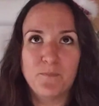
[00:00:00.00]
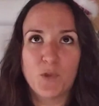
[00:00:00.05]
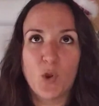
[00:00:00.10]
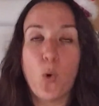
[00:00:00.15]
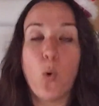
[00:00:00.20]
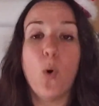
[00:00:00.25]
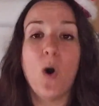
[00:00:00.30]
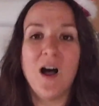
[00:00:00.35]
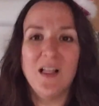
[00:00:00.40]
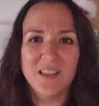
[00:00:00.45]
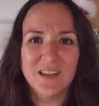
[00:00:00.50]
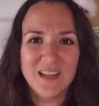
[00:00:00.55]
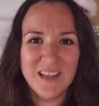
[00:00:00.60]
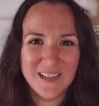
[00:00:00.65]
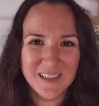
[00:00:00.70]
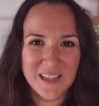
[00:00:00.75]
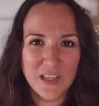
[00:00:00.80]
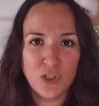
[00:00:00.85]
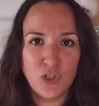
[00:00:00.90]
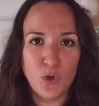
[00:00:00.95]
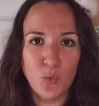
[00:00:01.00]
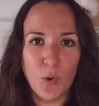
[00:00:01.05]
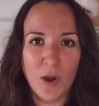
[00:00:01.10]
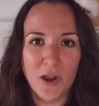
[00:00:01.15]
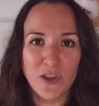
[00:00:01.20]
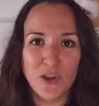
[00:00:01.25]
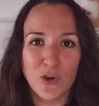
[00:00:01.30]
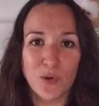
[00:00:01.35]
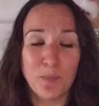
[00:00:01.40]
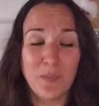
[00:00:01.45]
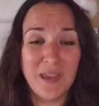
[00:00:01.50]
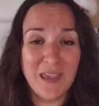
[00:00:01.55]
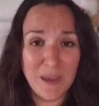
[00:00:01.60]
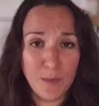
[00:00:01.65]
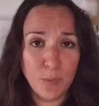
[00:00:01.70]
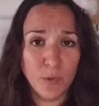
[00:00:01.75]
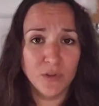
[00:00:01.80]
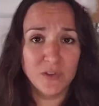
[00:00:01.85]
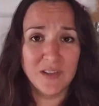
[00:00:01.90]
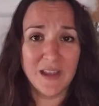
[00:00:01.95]
qualities that you want your
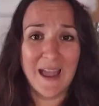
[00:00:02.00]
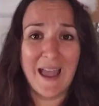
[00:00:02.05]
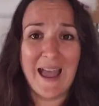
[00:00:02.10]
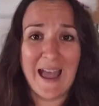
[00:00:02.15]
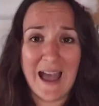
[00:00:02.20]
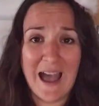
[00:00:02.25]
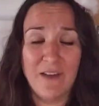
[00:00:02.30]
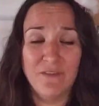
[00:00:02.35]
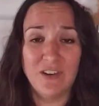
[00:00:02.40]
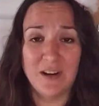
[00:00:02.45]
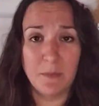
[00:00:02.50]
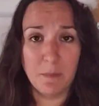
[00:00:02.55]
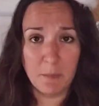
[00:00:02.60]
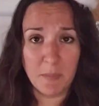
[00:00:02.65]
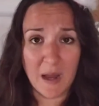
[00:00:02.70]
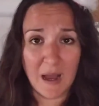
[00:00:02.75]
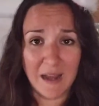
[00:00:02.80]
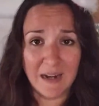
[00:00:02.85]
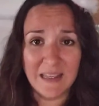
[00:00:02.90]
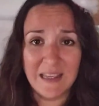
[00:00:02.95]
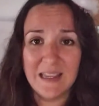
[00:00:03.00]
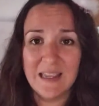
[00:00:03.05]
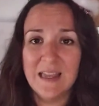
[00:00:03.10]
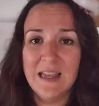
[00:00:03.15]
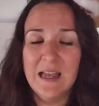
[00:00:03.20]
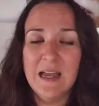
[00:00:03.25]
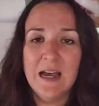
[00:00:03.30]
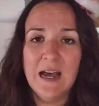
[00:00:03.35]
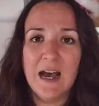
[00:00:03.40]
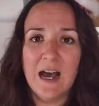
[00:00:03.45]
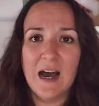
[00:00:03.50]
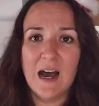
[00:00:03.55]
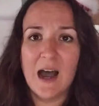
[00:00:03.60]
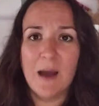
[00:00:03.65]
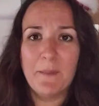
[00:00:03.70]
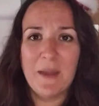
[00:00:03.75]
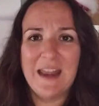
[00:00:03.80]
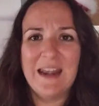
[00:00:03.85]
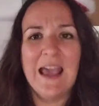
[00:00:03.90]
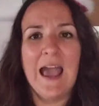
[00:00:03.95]
people to have and embody,
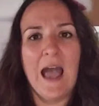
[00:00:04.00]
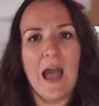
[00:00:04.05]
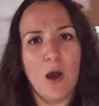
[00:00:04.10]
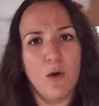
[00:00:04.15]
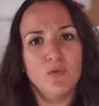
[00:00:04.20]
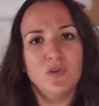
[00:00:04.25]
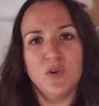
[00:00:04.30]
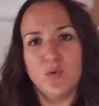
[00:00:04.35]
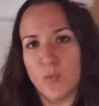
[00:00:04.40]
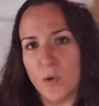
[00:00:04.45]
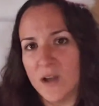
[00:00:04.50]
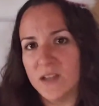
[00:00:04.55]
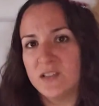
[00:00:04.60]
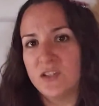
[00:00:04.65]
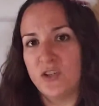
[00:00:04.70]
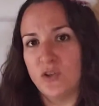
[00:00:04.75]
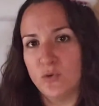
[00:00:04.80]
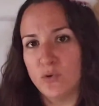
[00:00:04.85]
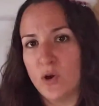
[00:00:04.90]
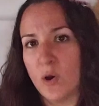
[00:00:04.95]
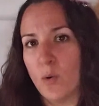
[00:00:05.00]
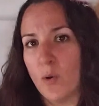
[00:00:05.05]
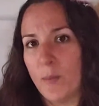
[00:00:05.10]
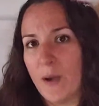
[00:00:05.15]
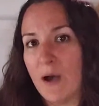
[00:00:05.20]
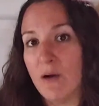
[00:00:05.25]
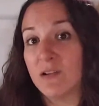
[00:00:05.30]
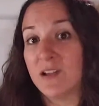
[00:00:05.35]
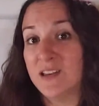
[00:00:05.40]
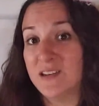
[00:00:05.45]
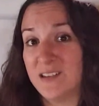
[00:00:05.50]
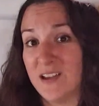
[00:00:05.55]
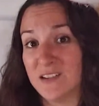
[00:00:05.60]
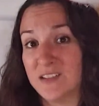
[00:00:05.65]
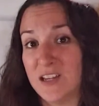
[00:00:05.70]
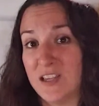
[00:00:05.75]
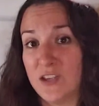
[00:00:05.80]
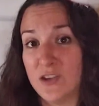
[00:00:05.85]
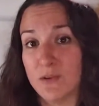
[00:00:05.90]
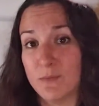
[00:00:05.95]
and how you want to go about
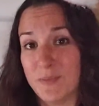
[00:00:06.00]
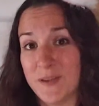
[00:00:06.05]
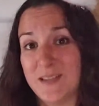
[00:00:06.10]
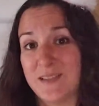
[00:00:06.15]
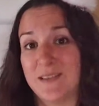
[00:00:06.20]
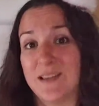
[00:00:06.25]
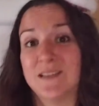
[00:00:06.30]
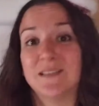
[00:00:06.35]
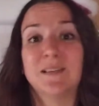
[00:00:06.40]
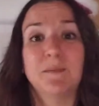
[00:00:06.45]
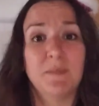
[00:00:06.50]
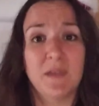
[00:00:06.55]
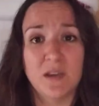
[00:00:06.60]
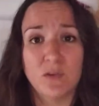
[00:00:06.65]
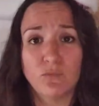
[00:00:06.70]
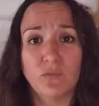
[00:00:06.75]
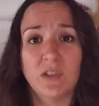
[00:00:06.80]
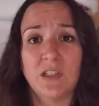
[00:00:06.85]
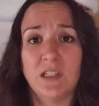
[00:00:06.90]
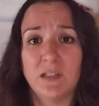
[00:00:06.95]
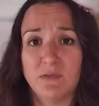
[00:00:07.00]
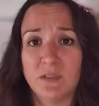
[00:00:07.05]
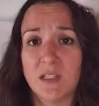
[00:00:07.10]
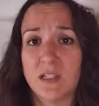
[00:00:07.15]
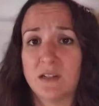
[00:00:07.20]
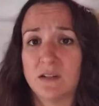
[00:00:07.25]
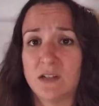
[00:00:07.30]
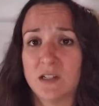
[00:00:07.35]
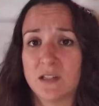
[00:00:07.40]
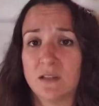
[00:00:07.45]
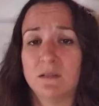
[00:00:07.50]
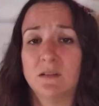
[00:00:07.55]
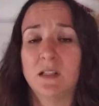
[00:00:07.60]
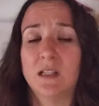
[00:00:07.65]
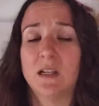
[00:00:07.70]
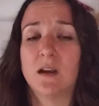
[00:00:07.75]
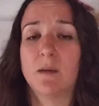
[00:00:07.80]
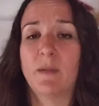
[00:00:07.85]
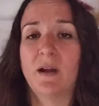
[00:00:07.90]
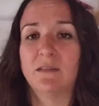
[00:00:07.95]
conducting your business and being really, really crystal
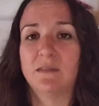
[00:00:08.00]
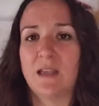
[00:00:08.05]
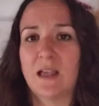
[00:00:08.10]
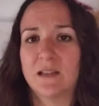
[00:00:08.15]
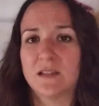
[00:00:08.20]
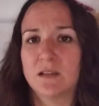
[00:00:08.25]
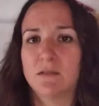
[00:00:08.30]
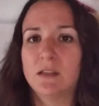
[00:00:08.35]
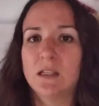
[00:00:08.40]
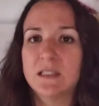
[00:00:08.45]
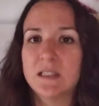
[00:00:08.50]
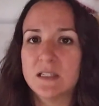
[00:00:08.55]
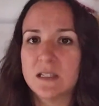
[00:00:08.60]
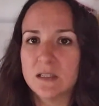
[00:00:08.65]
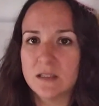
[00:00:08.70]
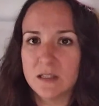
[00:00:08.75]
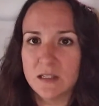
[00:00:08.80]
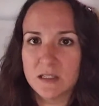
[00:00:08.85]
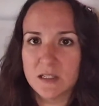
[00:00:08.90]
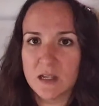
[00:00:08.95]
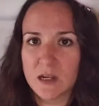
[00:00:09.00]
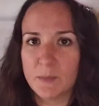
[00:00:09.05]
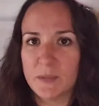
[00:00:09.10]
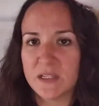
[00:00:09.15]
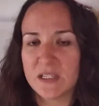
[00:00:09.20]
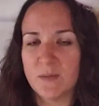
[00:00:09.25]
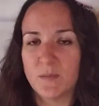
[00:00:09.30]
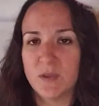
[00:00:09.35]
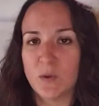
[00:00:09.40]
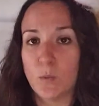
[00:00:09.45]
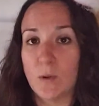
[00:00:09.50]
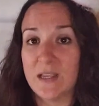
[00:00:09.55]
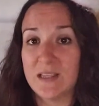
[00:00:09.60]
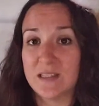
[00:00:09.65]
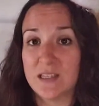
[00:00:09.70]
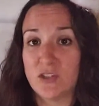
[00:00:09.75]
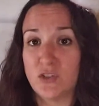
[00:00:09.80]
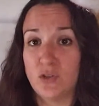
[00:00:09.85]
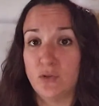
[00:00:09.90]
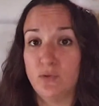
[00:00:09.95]
clear about that. So let's talk about some of the ways
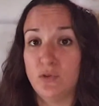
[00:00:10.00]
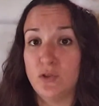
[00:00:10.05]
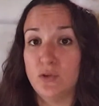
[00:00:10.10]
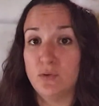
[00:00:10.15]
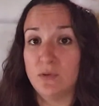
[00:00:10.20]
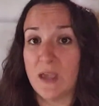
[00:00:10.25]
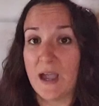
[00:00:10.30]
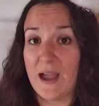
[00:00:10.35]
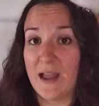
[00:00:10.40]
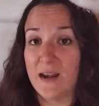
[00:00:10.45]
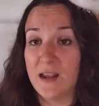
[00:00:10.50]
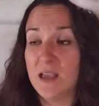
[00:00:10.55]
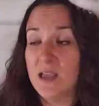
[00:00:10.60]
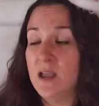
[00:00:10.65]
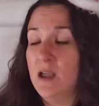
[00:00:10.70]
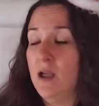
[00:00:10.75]
that you do that.